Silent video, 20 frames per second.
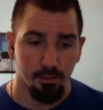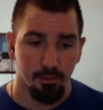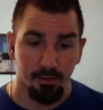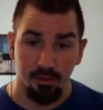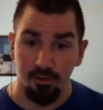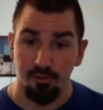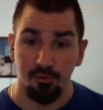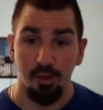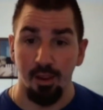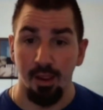
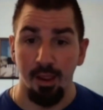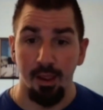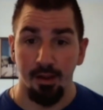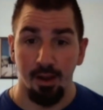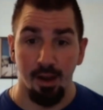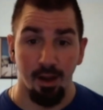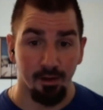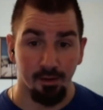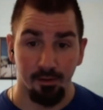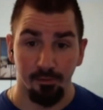Like you say Ed
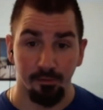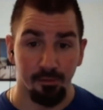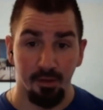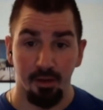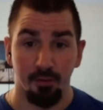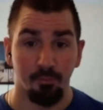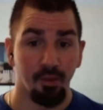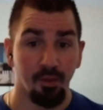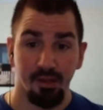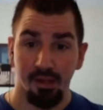Hockley
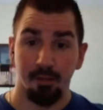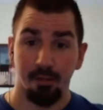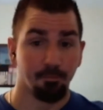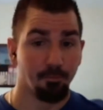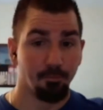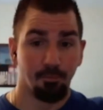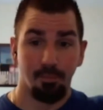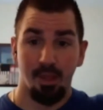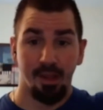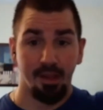and I'm like, yep,
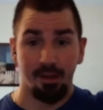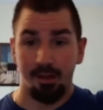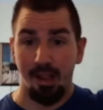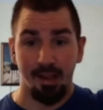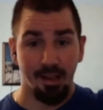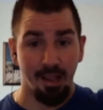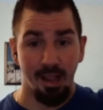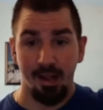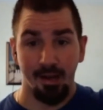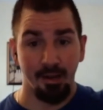I
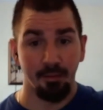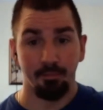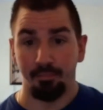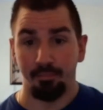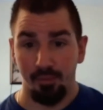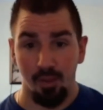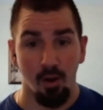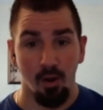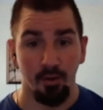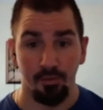got it.
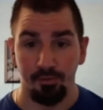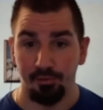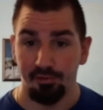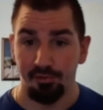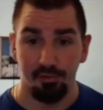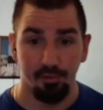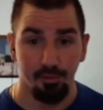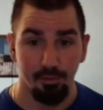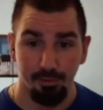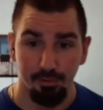
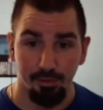Guns.